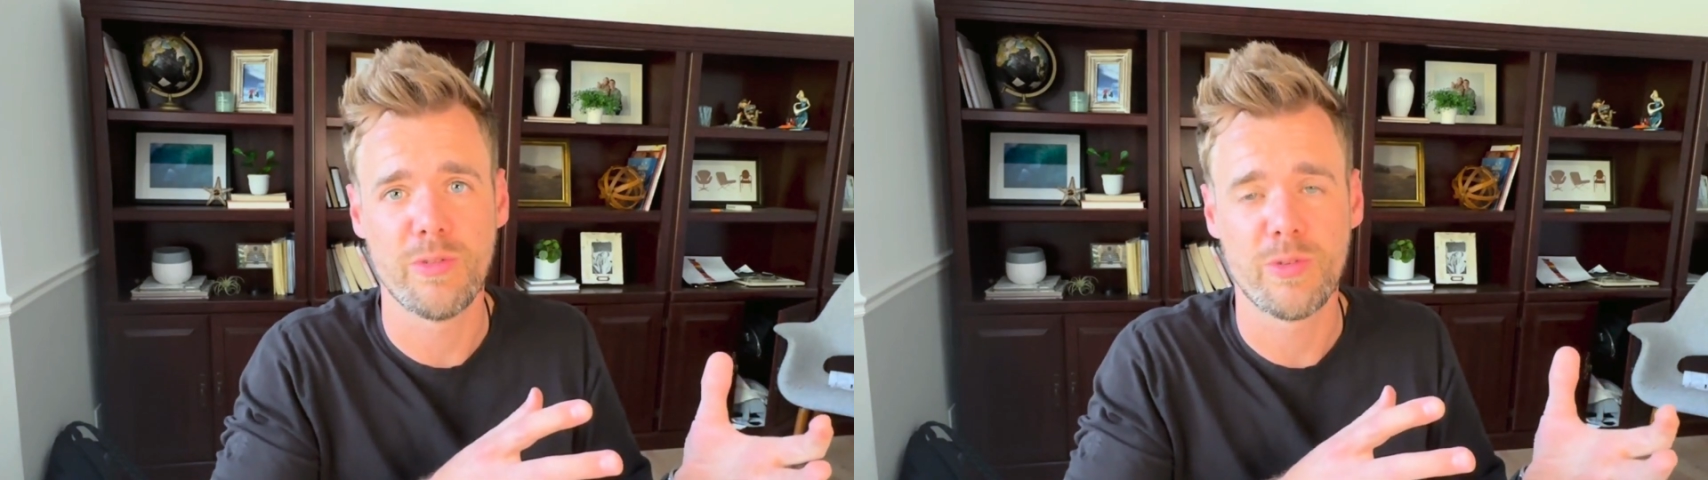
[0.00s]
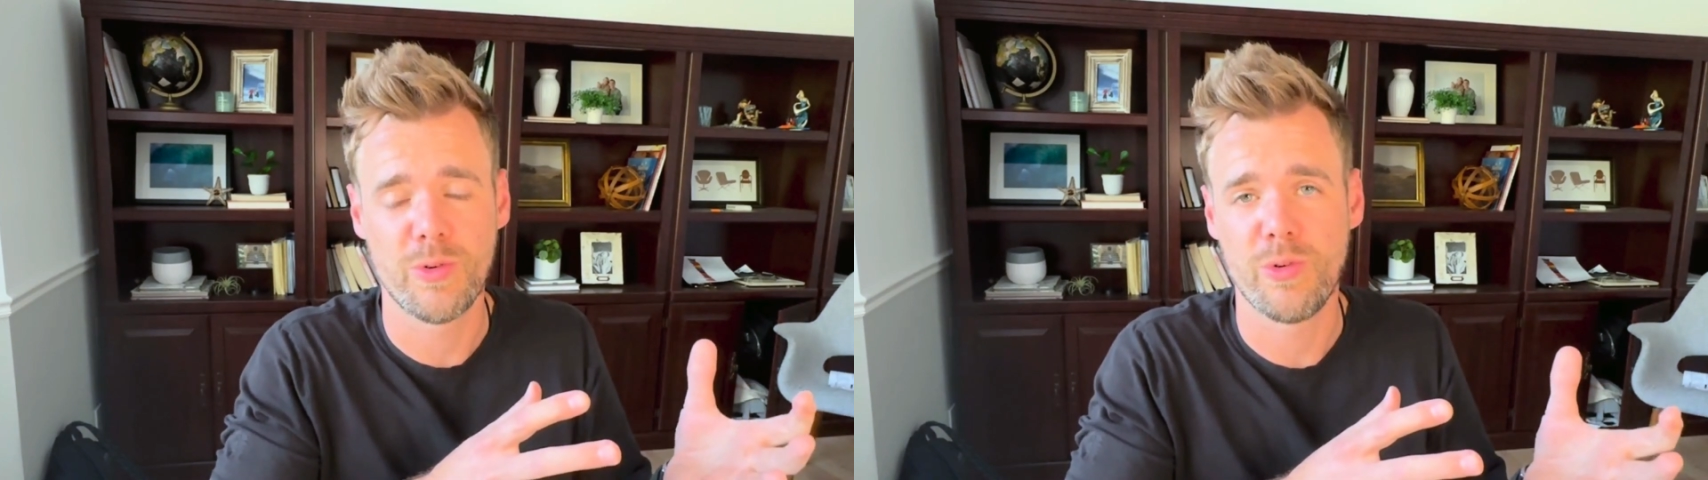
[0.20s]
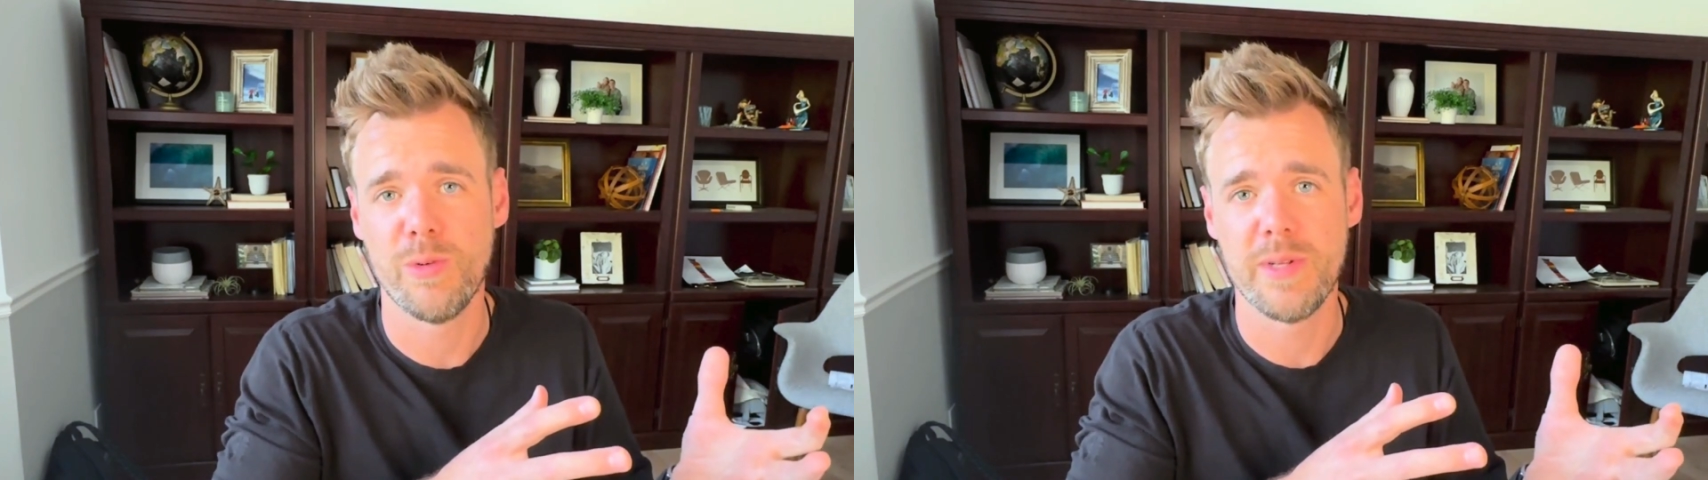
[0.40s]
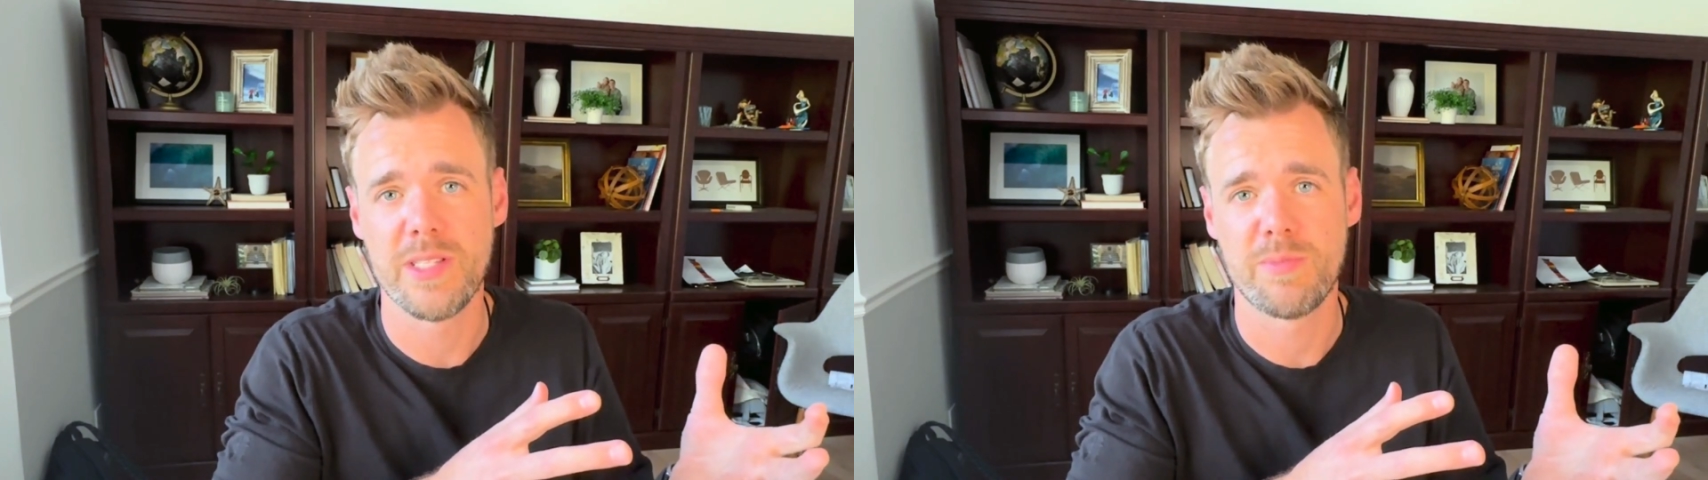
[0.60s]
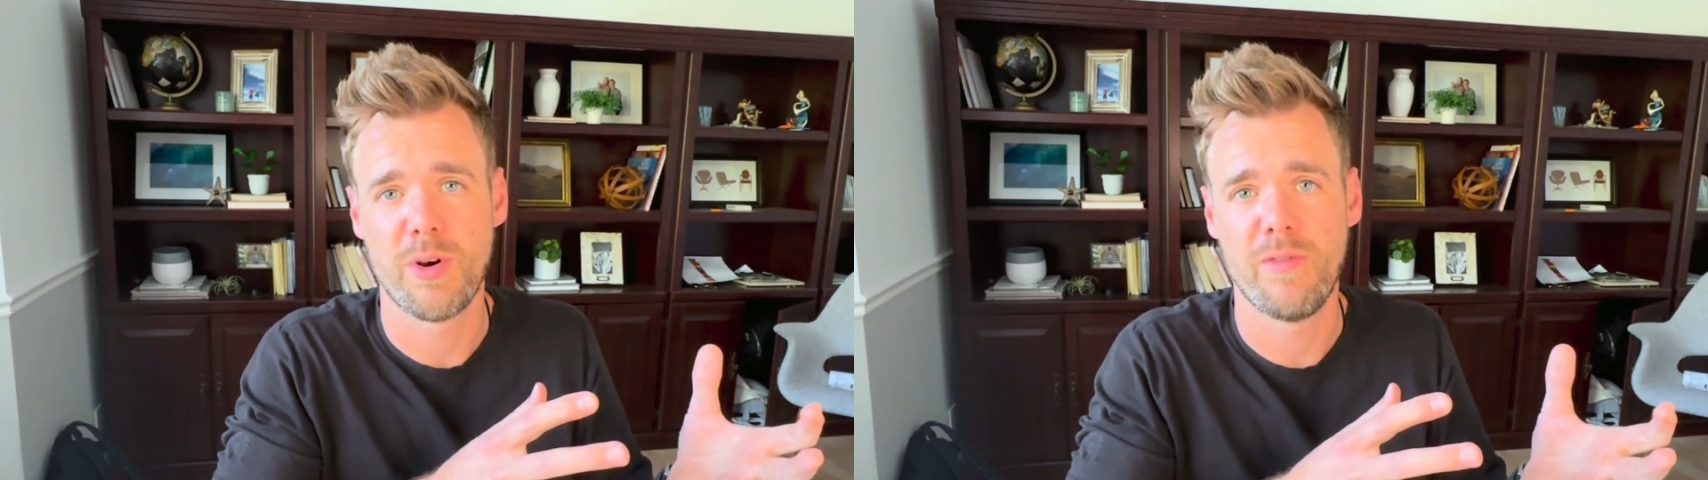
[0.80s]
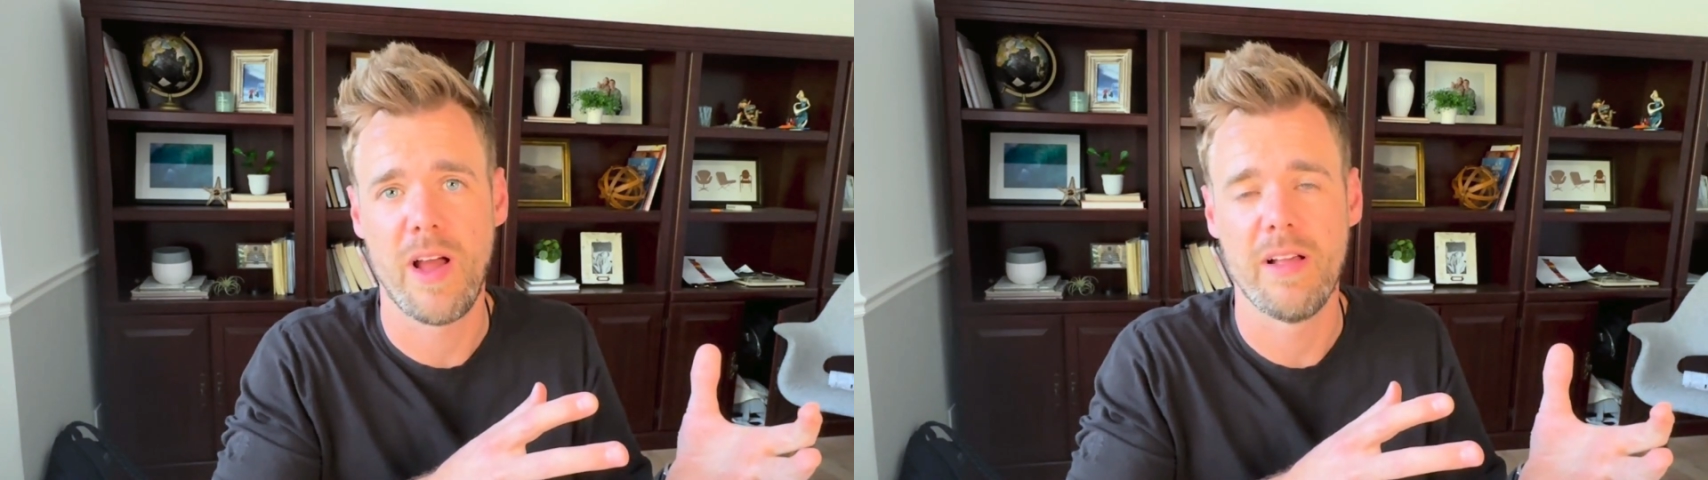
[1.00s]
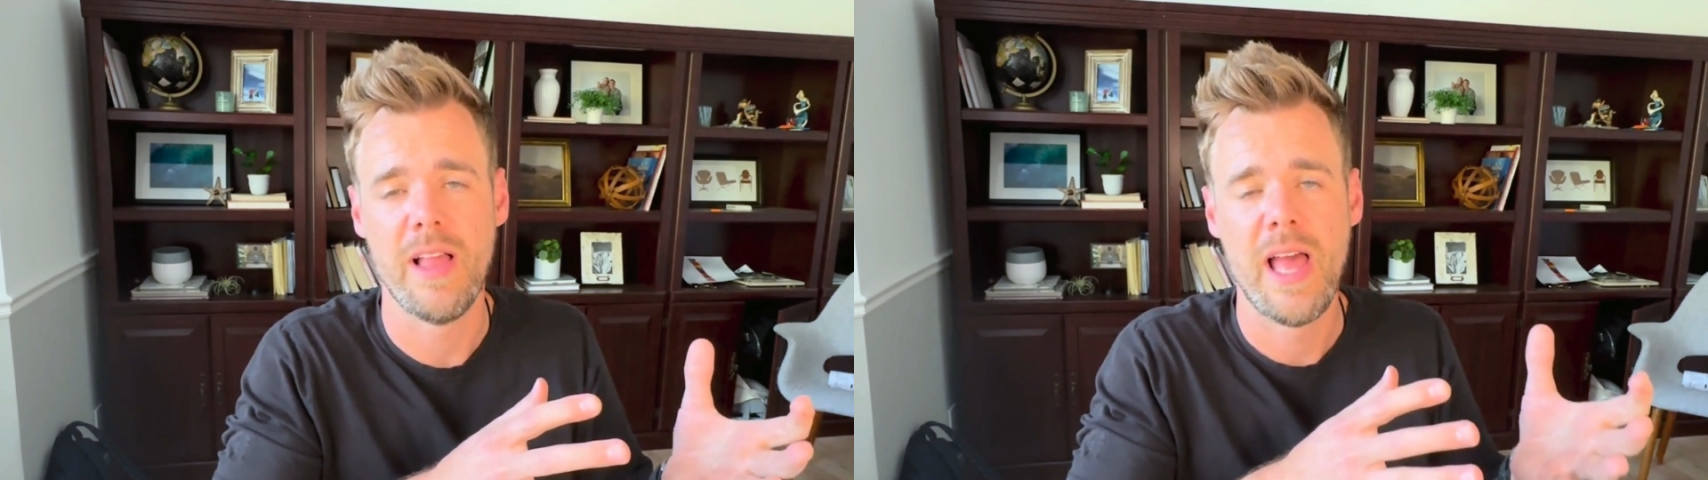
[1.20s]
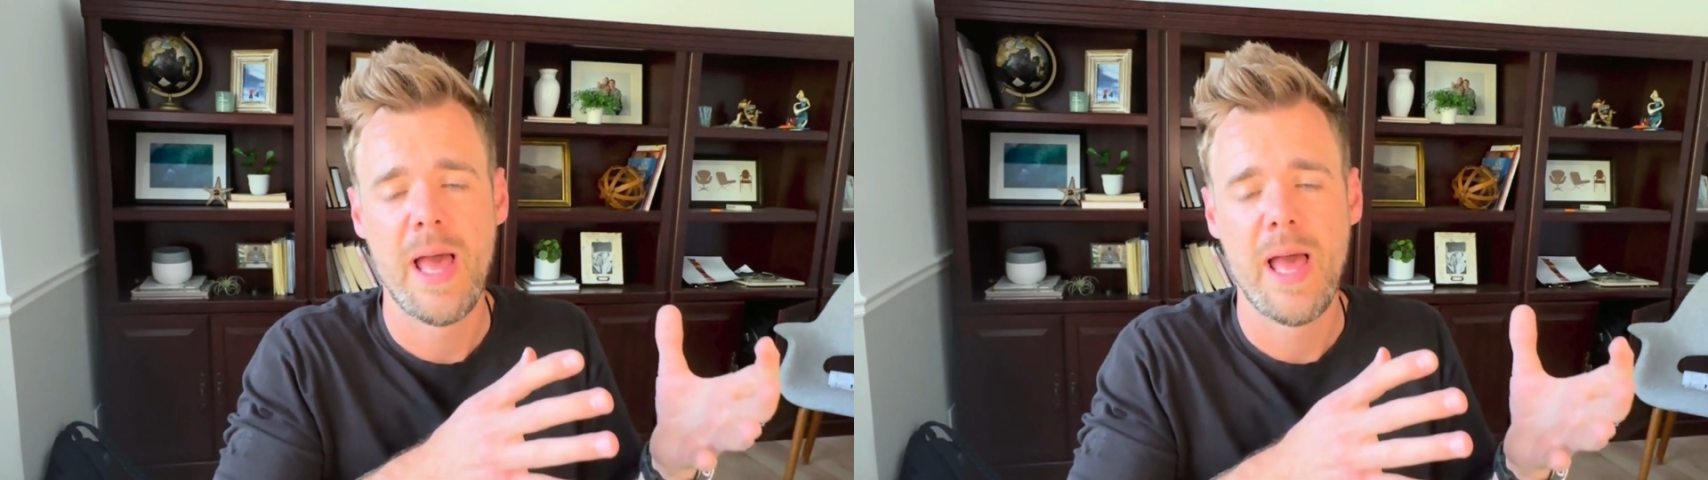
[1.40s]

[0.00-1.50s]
Google Business Profile,